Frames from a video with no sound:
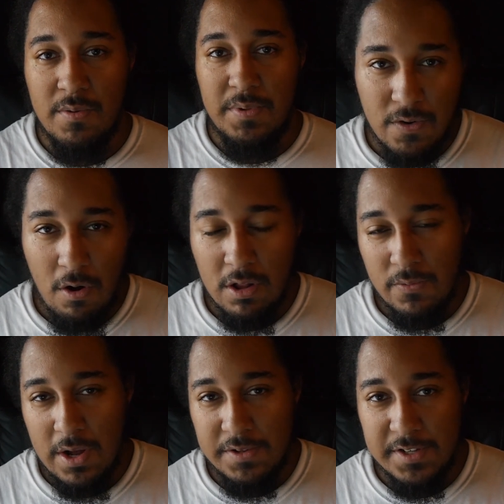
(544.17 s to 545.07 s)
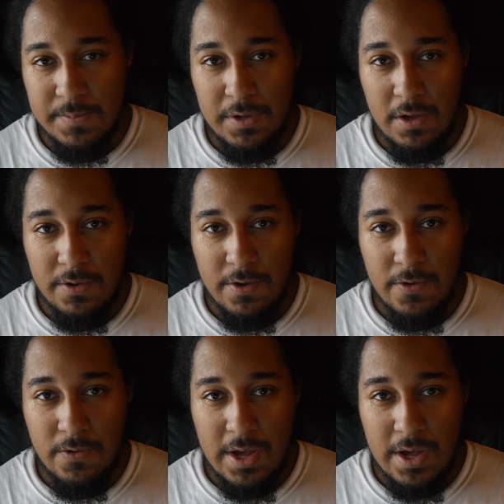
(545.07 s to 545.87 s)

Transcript: For all-around type of yo-yo,